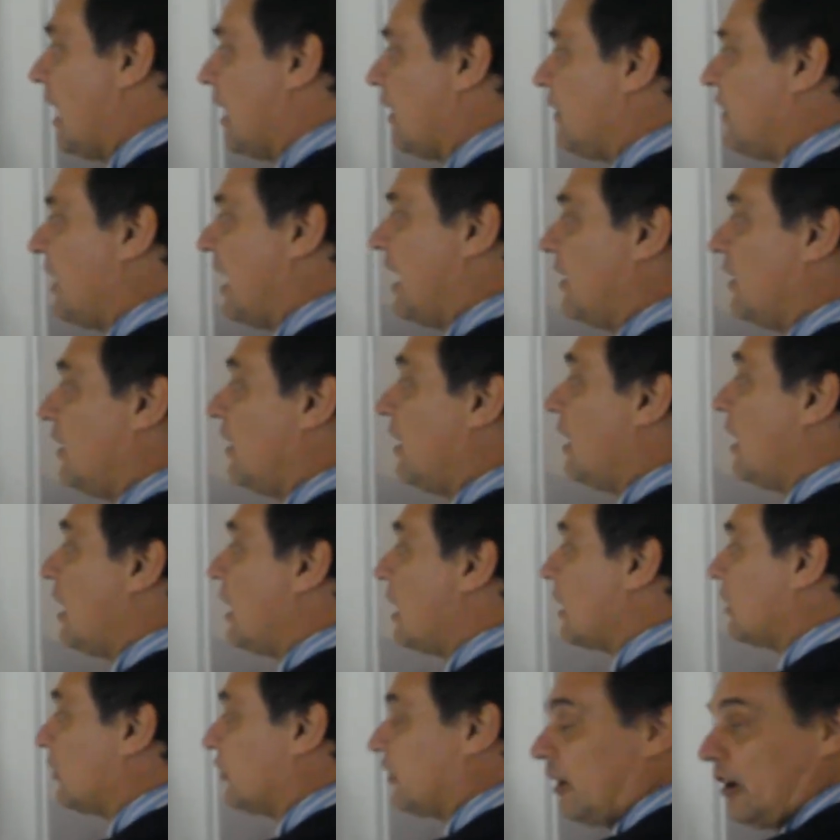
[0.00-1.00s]
then
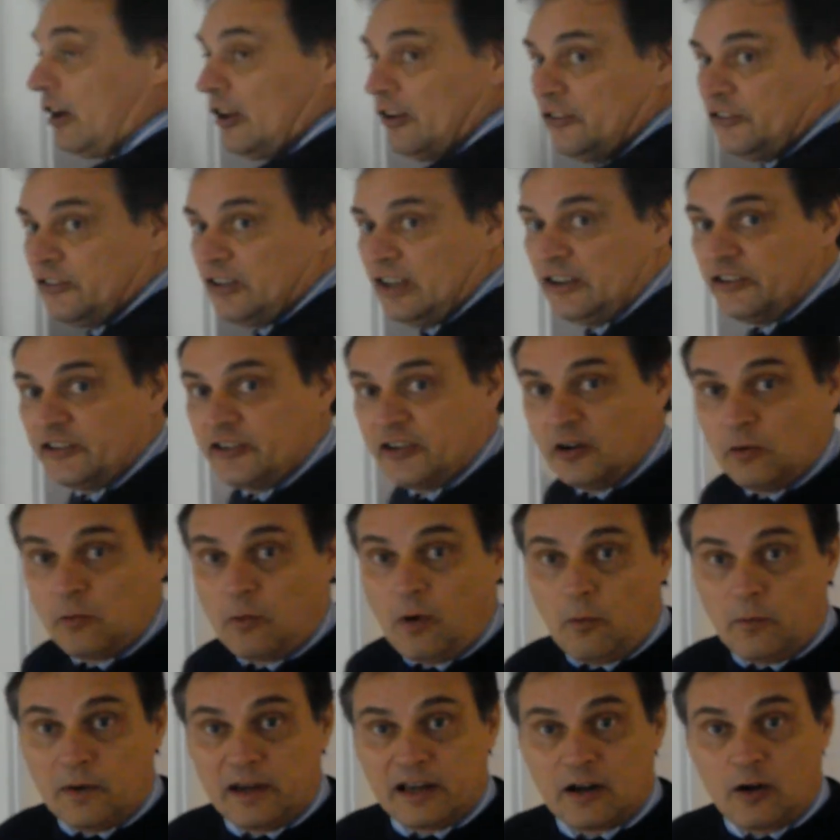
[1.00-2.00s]
turns into
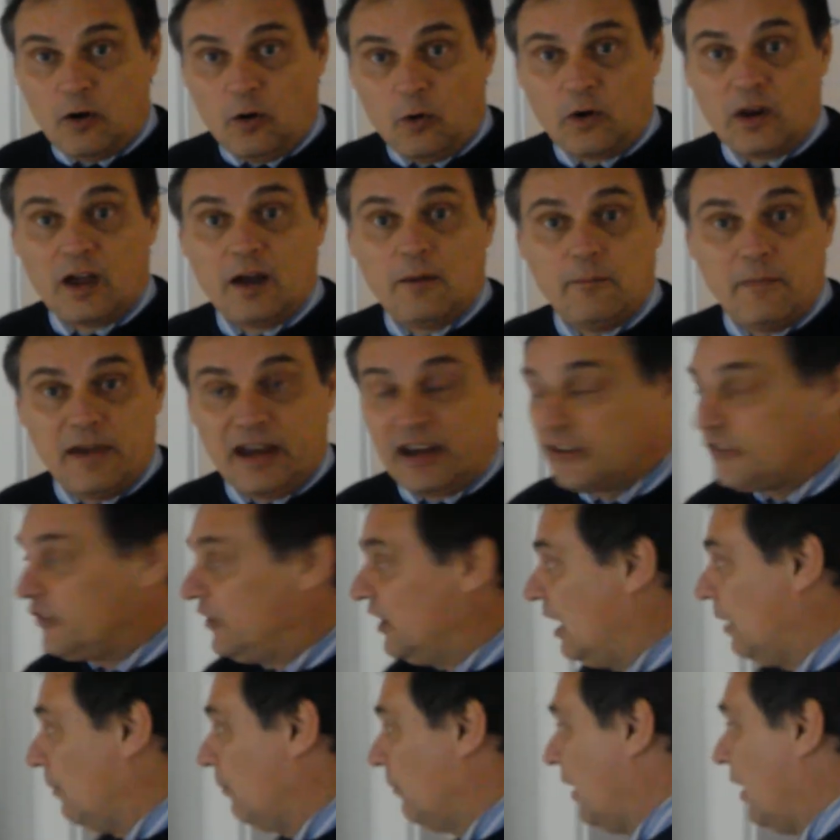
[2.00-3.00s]
what we call a mixed
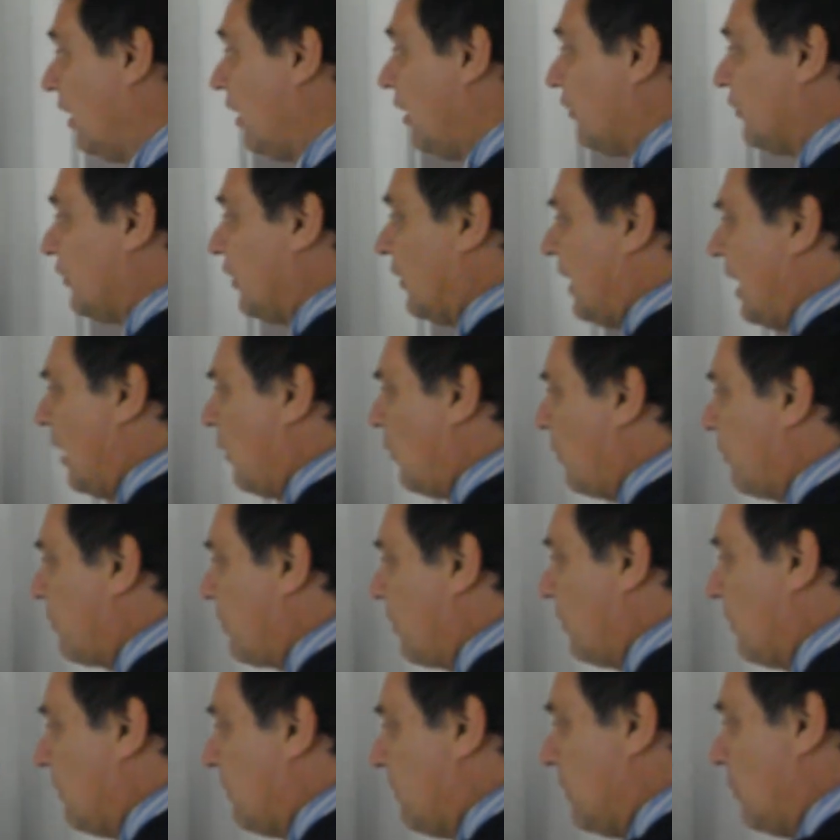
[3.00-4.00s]
number. So that will
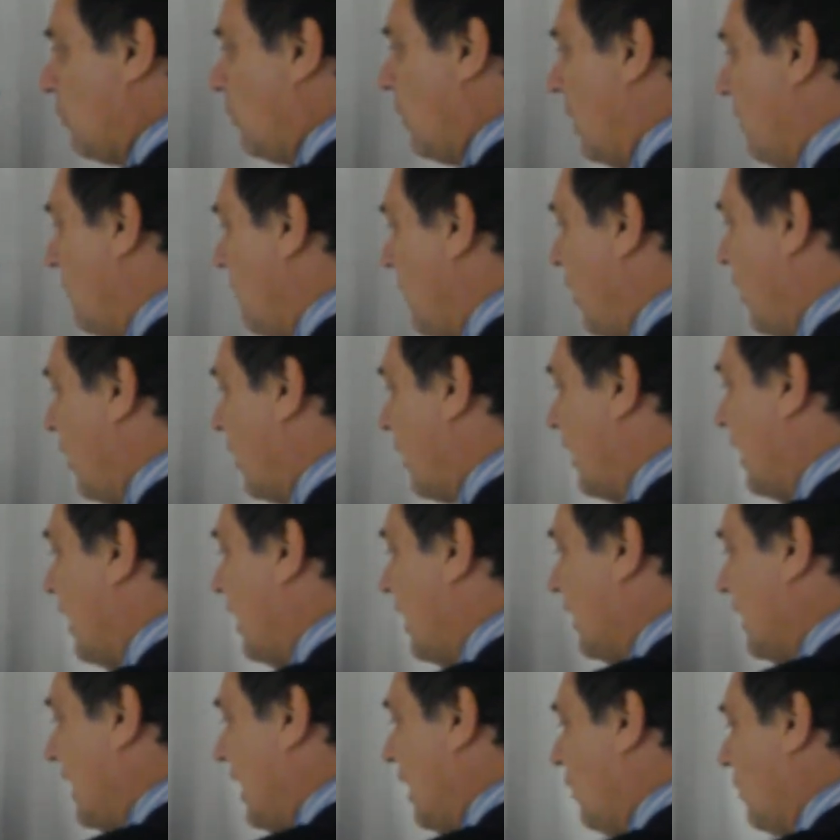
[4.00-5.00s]
probably be 1 mark.
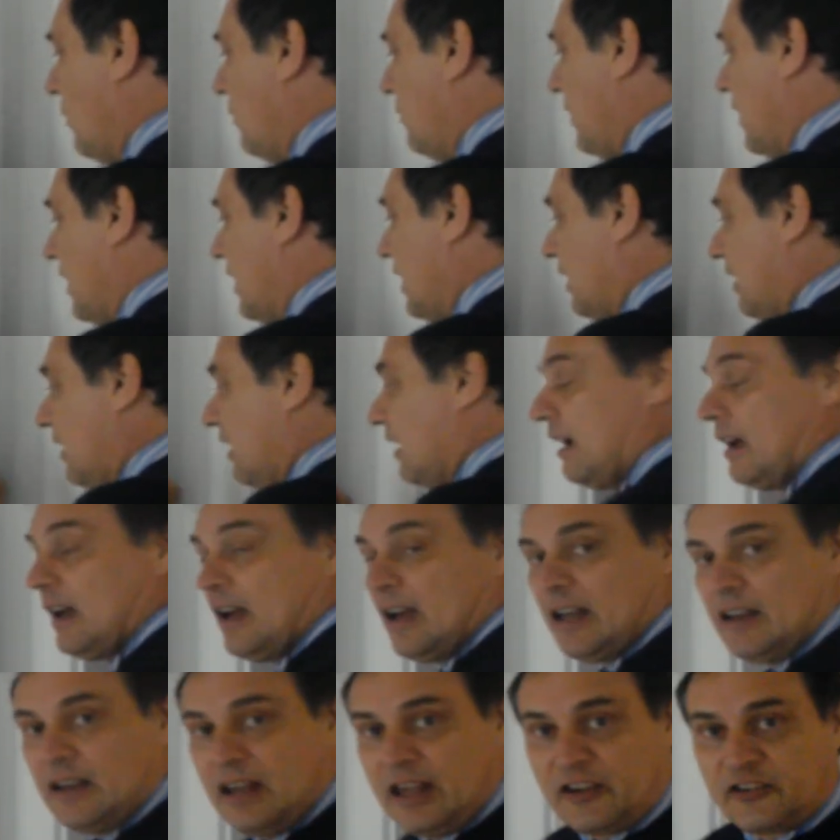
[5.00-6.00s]
That will be
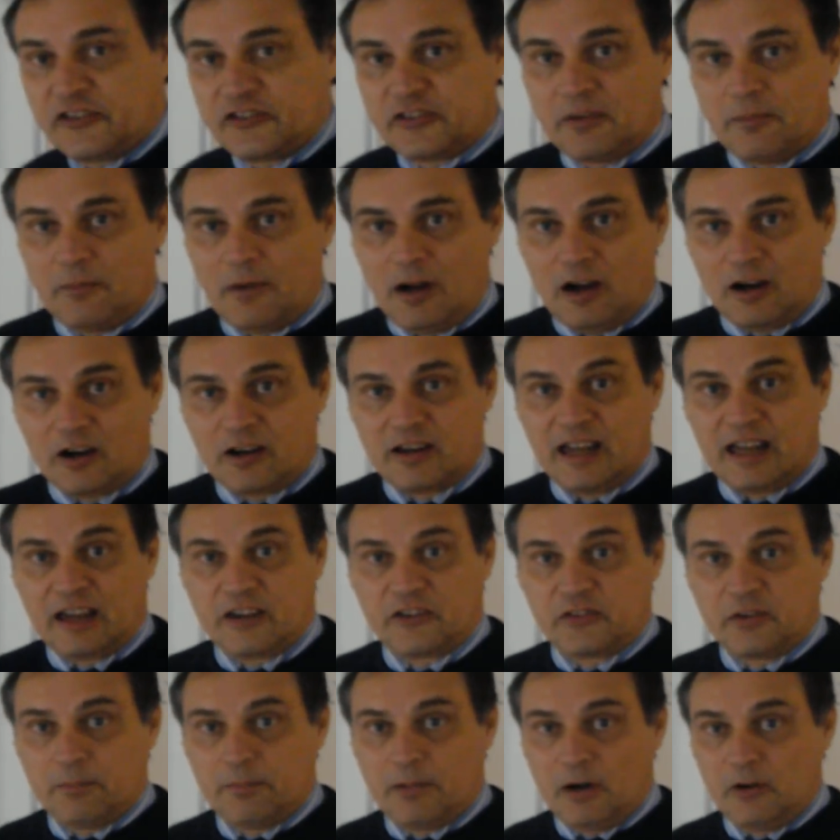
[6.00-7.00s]
an extra mark,
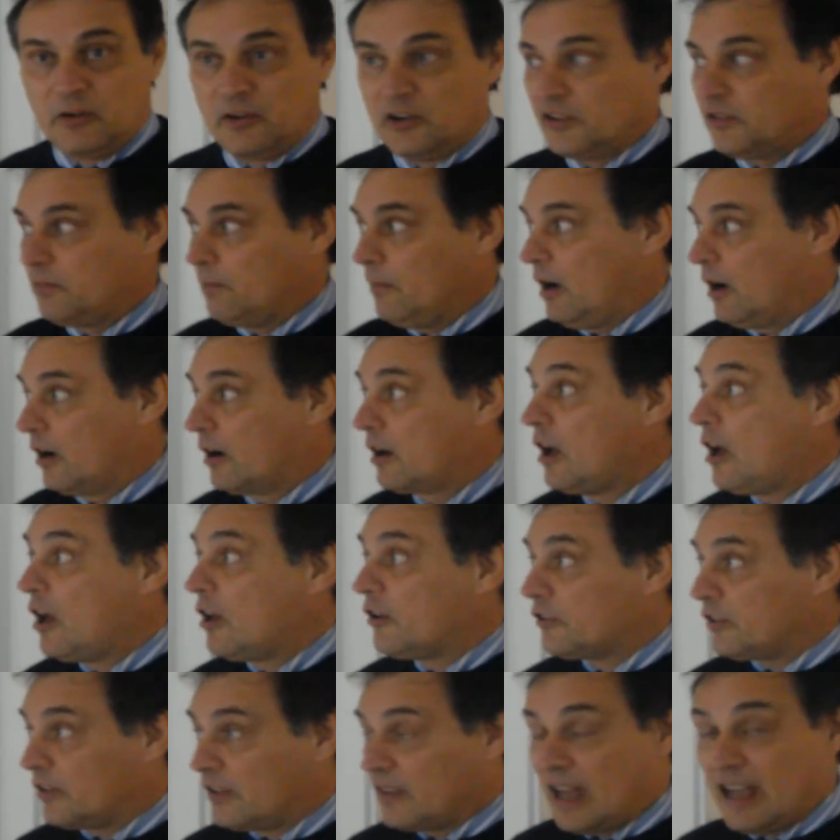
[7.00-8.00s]
extra bonus mark.
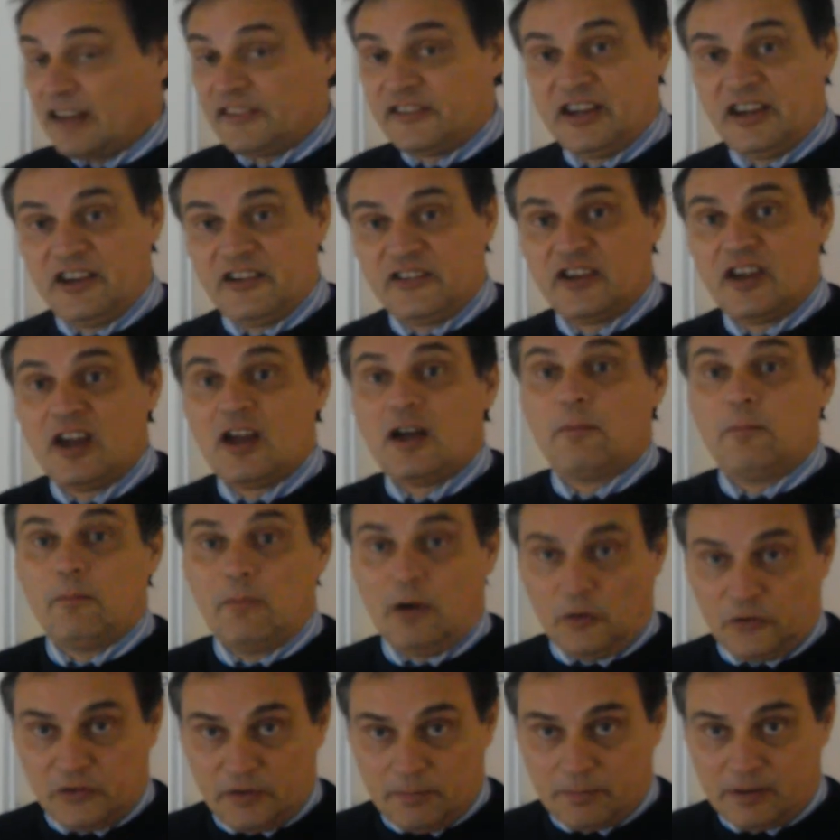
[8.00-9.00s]
So that is
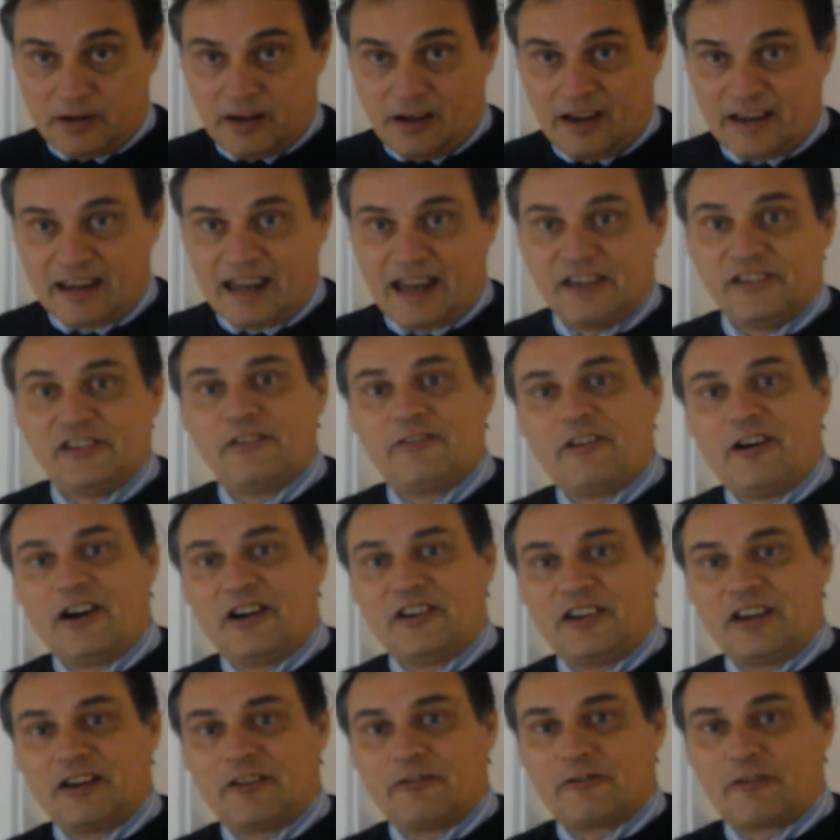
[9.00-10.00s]
multiplying and
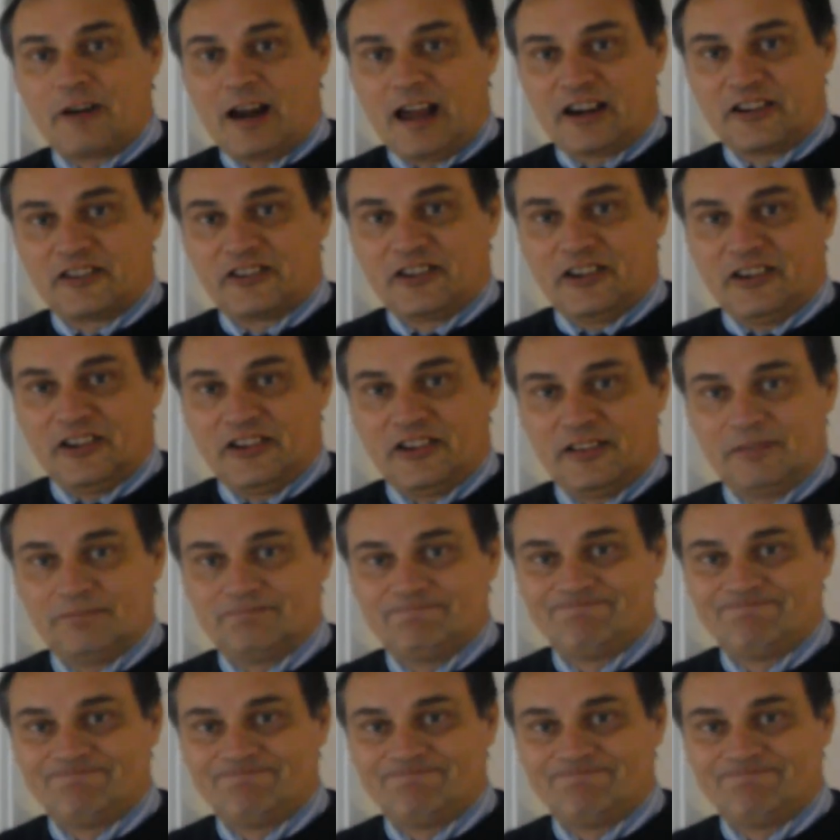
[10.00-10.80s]
dividing fractions.